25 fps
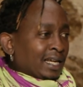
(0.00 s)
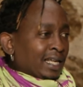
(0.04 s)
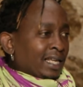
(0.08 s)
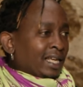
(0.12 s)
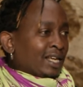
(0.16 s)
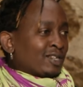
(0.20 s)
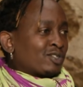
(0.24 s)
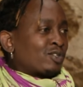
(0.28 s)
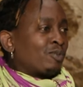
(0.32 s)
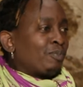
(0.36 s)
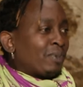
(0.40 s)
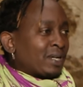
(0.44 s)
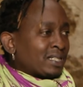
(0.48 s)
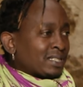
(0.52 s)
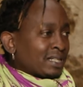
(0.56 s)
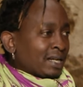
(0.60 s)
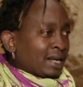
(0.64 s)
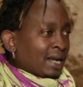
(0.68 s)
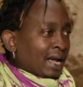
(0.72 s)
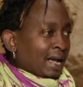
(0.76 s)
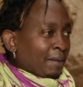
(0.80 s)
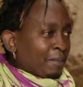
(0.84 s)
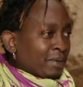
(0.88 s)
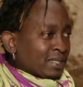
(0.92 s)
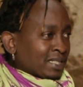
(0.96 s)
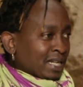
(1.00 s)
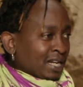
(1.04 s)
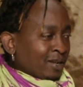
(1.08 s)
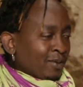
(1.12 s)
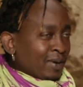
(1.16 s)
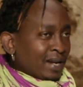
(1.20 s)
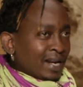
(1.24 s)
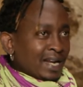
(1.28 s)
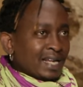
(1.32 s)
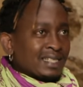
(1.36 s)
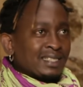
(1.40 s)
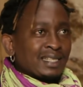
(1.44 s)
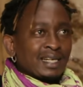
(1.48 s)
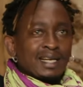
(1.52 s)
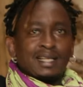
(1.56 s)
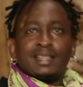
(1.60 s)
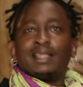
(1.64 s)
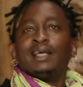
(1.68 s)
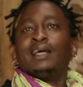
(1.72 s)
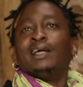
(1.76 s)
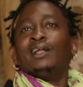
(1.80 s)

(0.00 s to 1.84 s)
Yesu amezaliwa Nazareth,